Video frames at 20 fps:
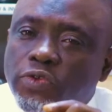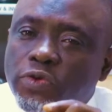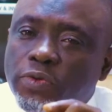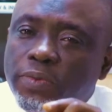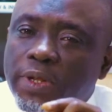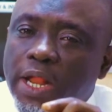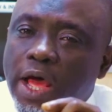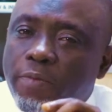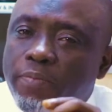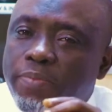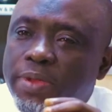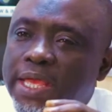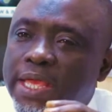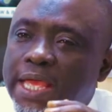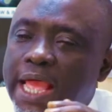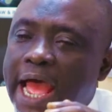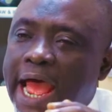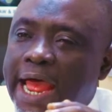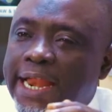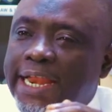to now
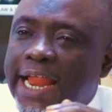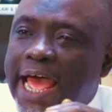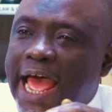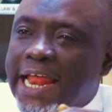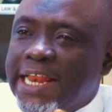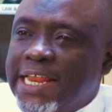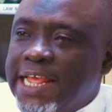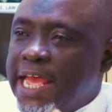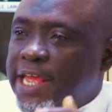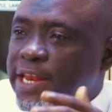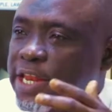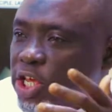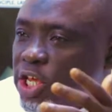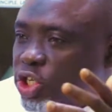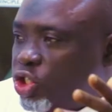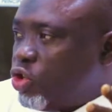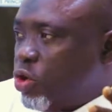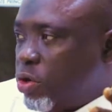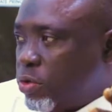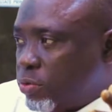be an
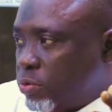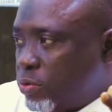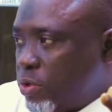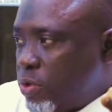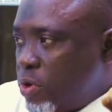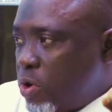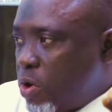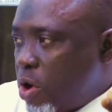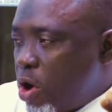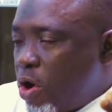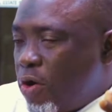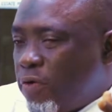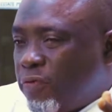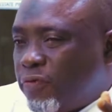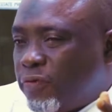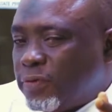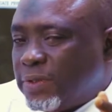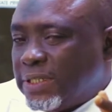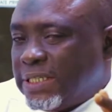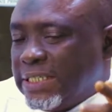alienation of
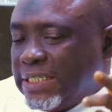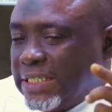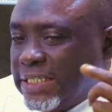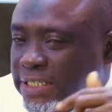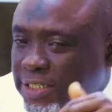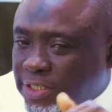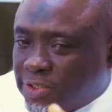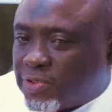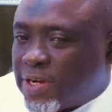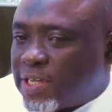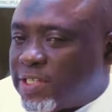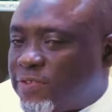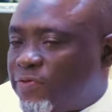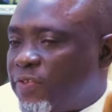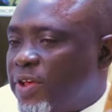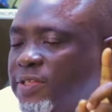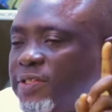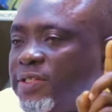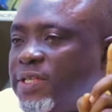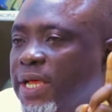the interest
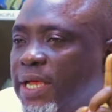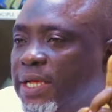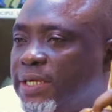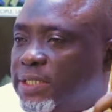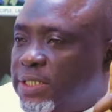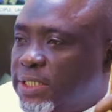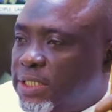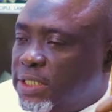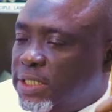vested